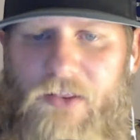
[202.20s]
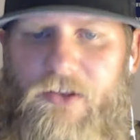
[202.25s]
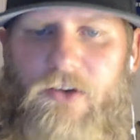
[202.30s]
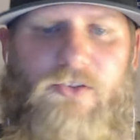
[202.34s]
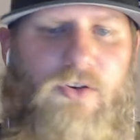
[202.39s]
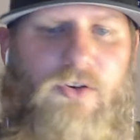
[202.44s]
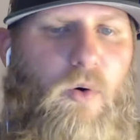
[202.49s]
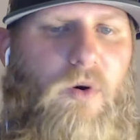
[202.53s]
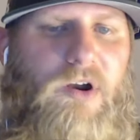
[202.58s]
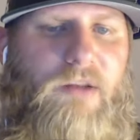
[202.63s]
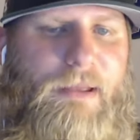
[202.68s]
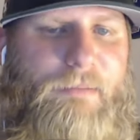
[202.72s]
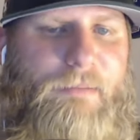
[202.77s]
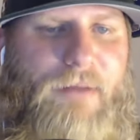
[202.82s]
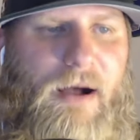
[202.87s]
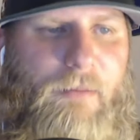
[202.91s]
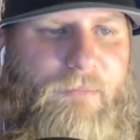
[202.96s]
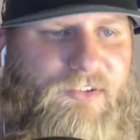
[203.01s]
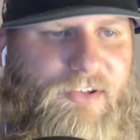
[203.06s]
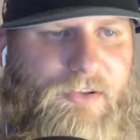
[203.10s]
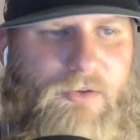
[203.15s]
There's going to be
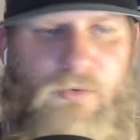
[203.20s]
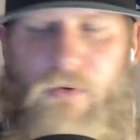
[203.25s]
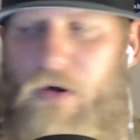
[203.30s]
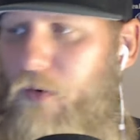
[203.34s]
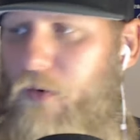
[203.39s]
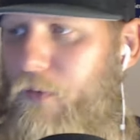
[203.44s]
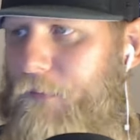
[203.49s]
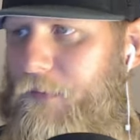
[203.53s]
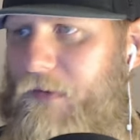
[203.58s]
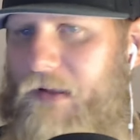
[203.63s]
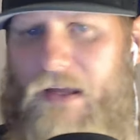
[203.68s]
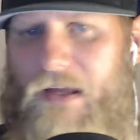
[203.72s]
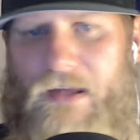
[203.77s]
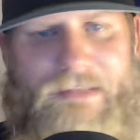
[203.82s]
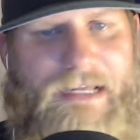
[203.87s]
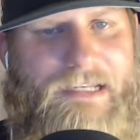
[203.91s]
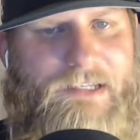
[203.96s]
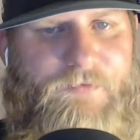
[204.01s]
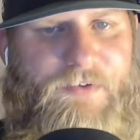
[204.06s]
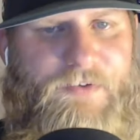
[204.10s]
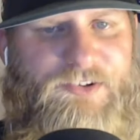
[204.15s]
bumps in the road.
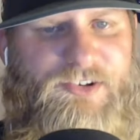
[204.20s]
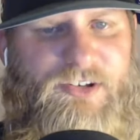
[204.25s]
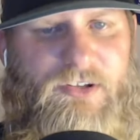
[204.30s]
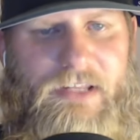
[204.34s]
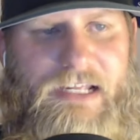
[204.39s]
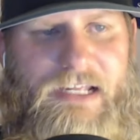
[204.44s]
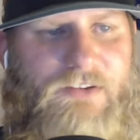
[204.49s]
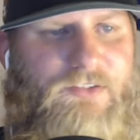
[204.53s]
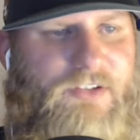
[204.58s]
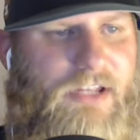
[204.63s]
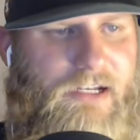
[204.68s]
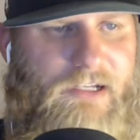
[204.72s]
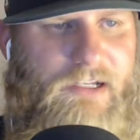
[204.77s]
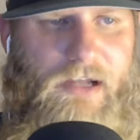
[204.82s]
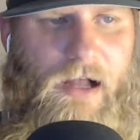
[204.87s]
That division lead's going to